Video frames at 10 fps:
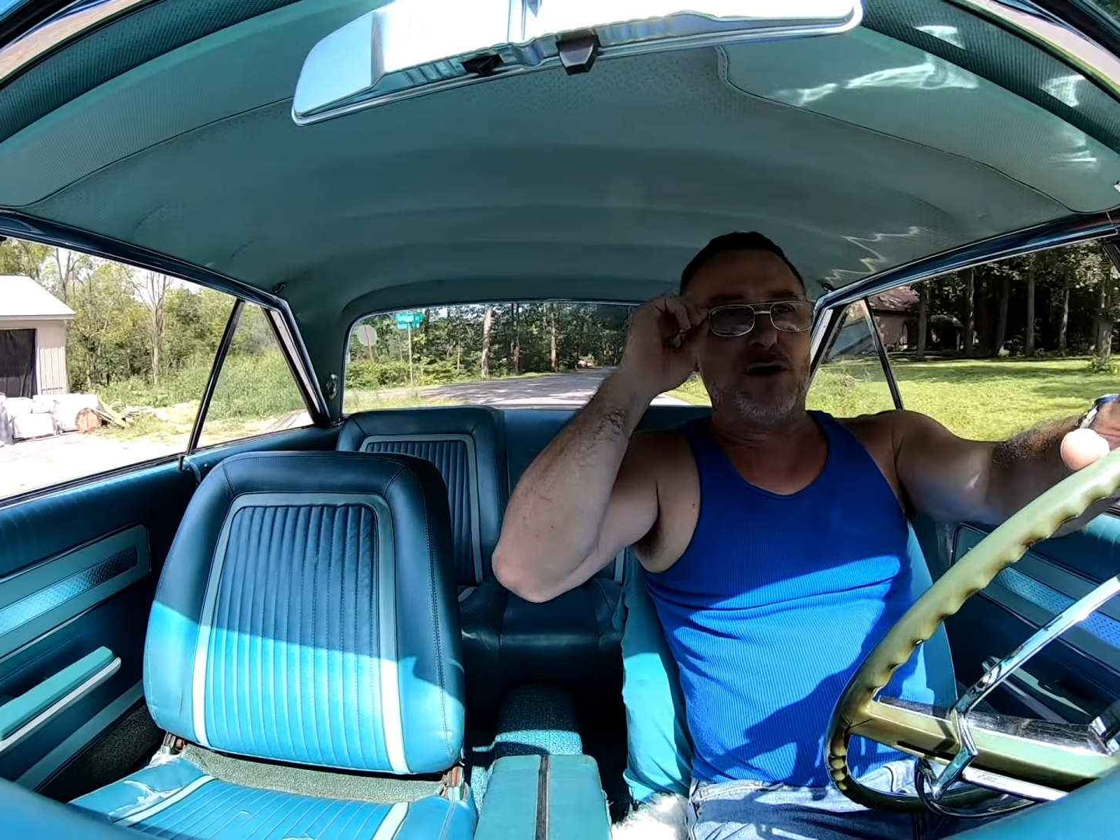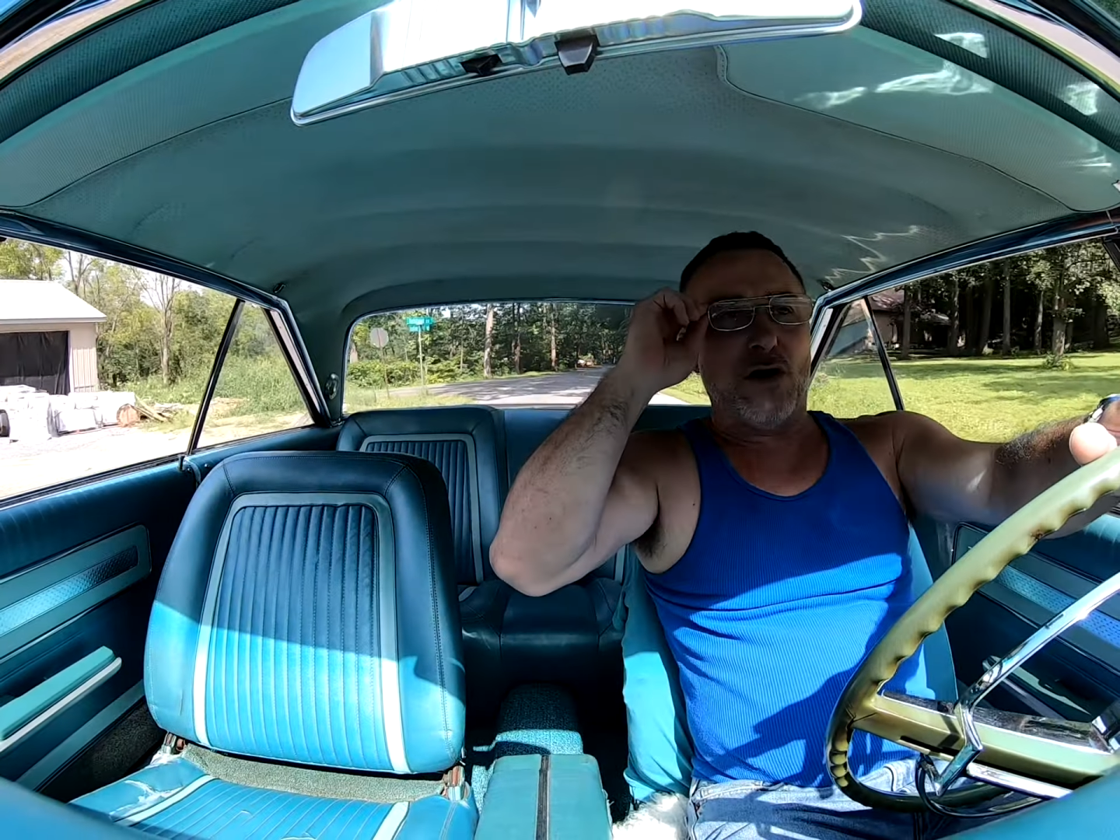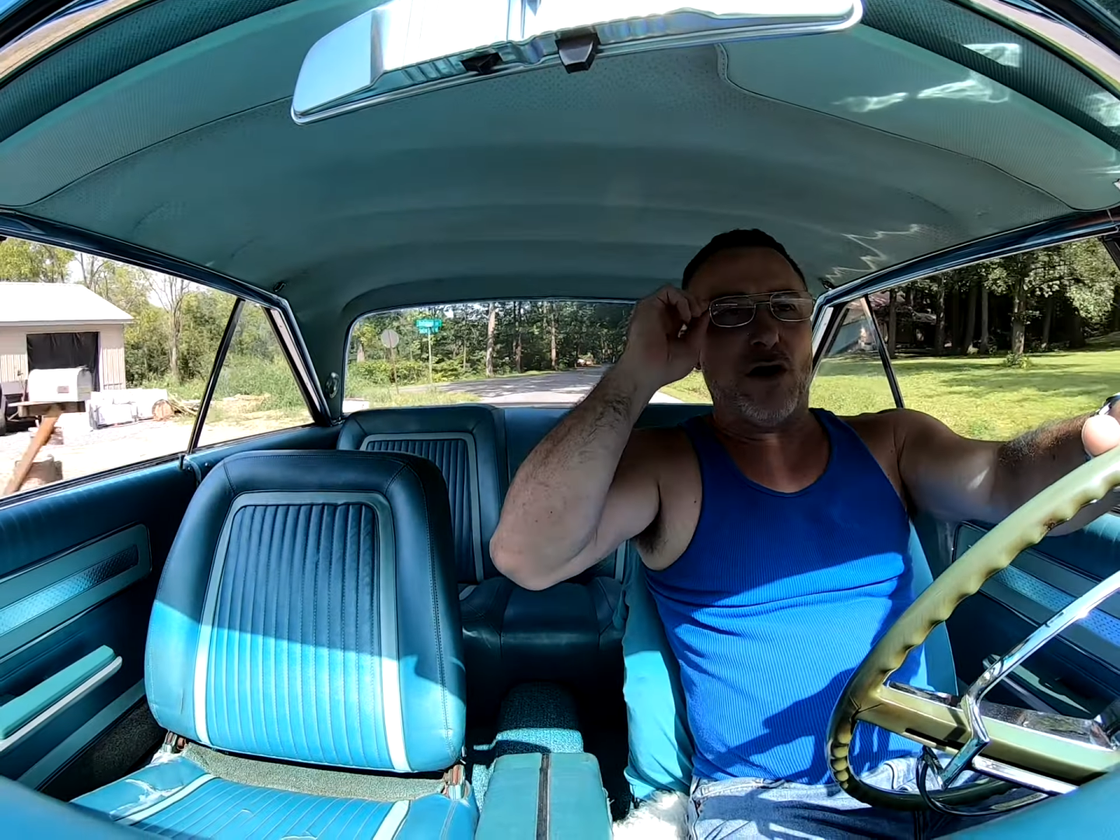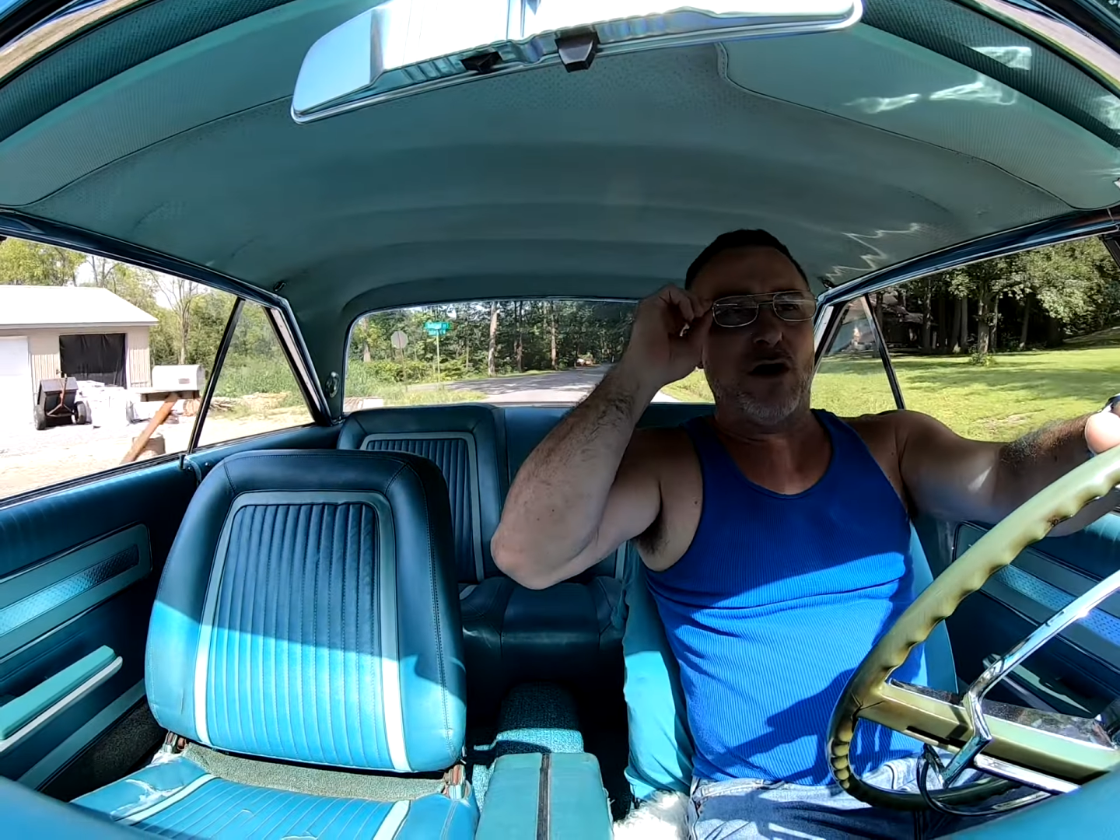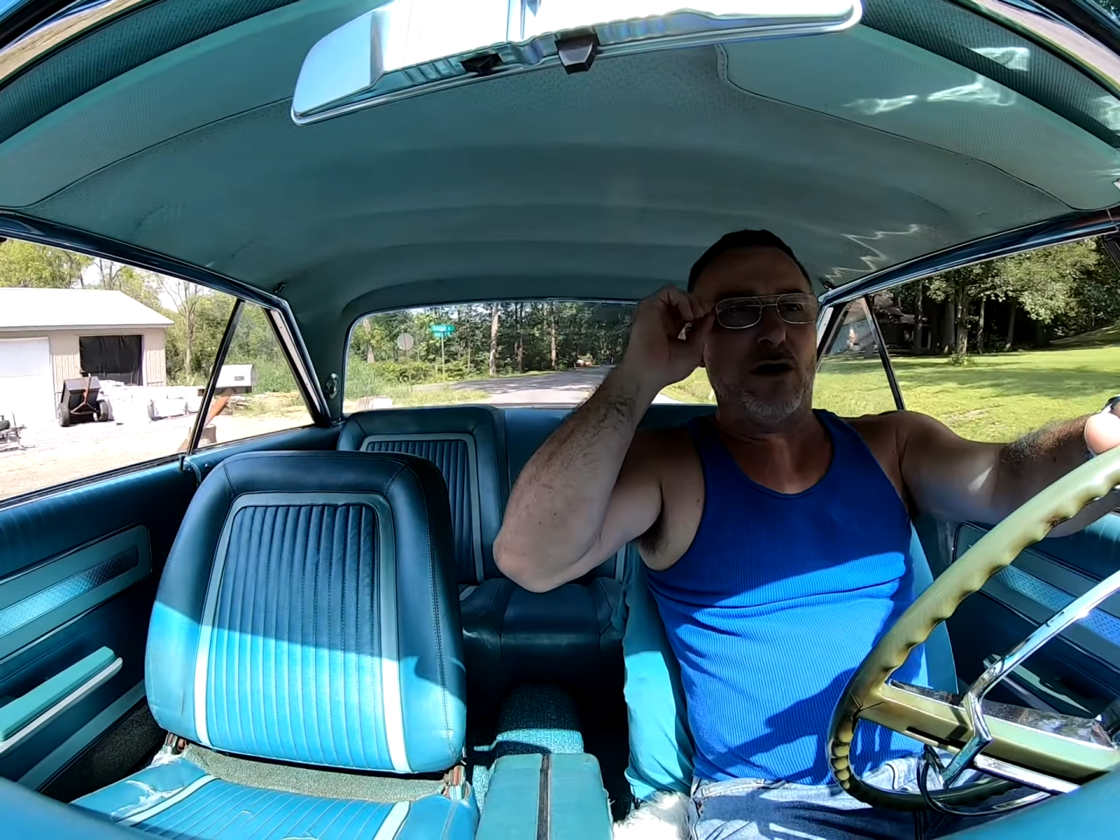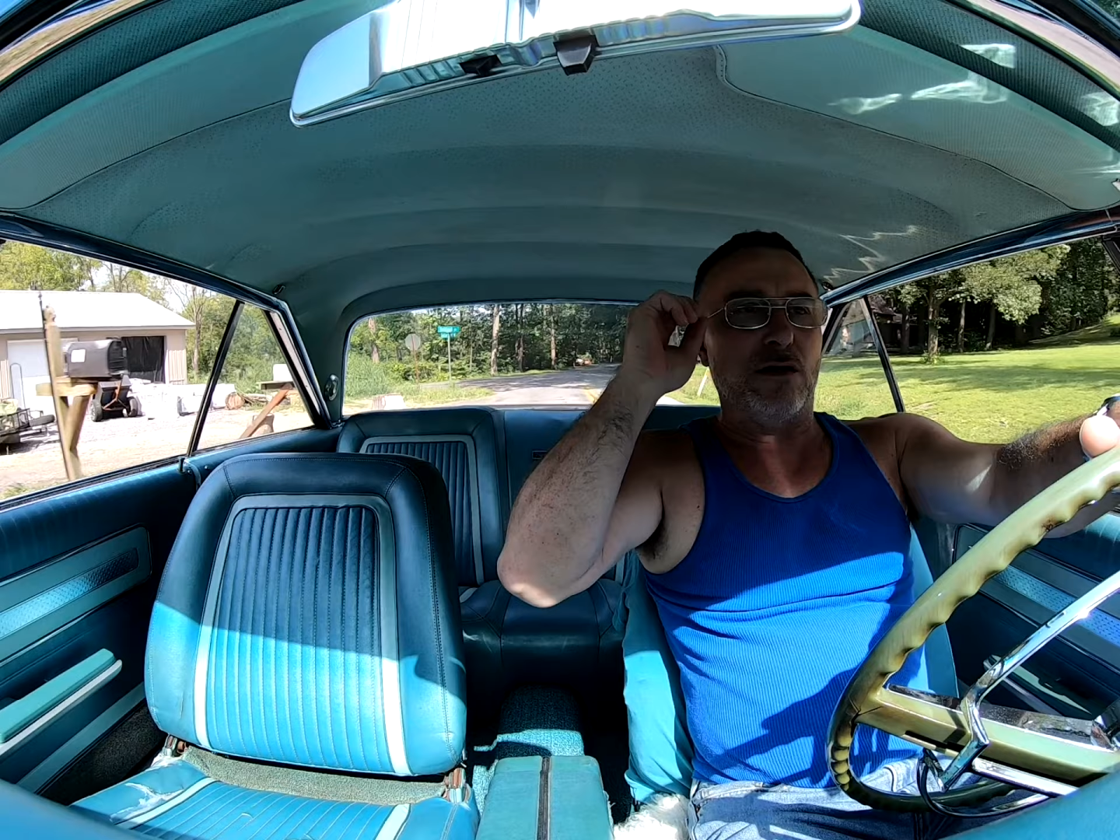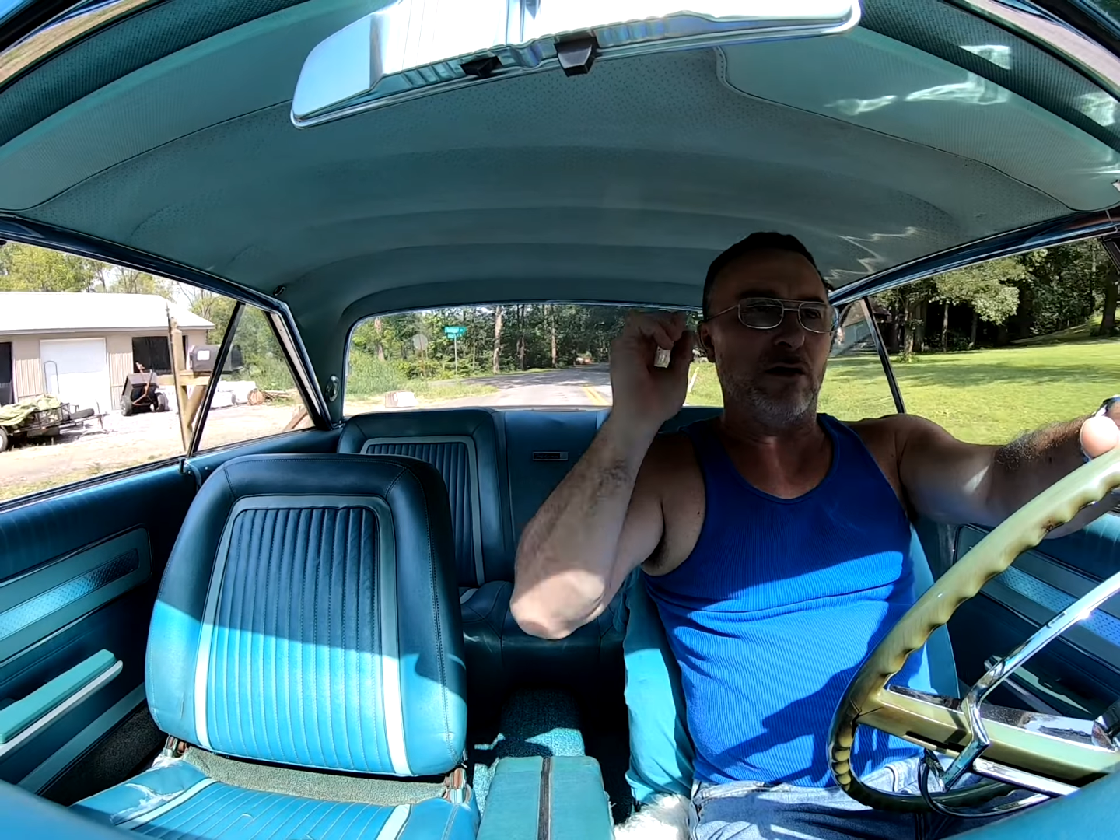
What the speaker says: car